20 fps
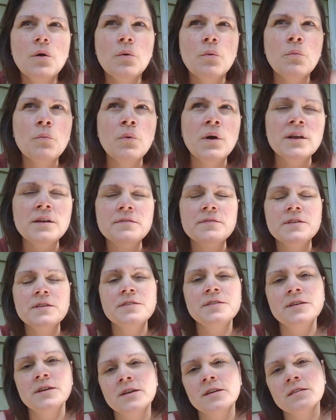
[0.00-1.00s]
One of the
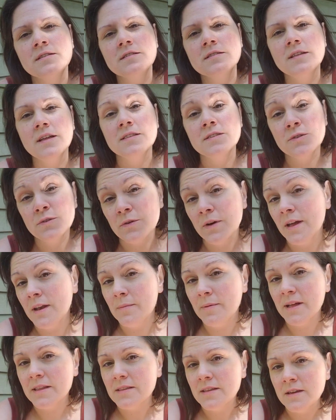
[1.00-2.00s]
things that's great
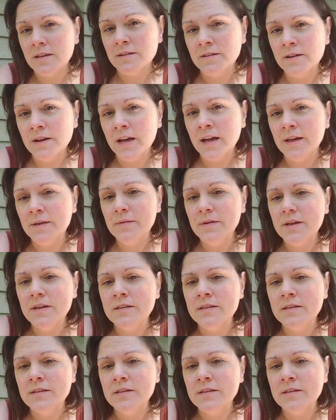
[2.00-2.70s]
about the internet